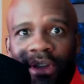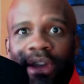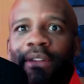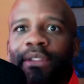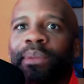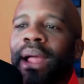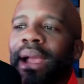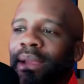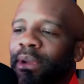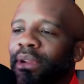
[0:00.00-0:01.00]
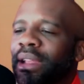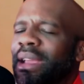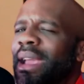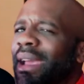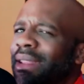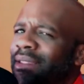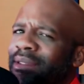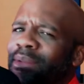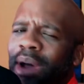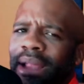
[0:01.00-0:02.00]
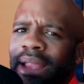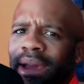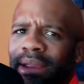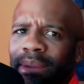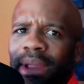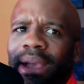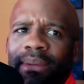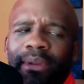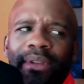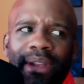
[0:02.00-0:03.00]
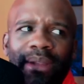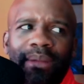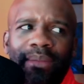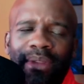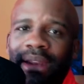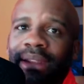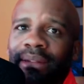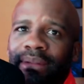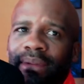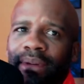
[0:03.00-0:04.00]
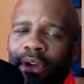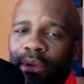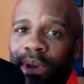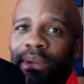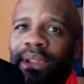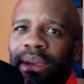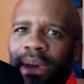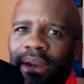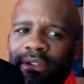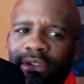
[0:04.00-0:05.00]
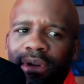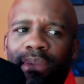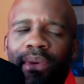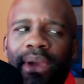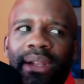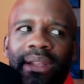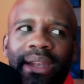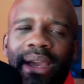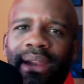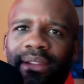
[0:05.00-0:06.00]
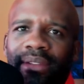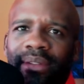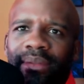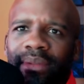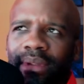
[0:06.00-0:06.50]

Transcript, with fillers: of the black community. And this is why a lot of the black community didn't agree with him at a certain point in the 90s and,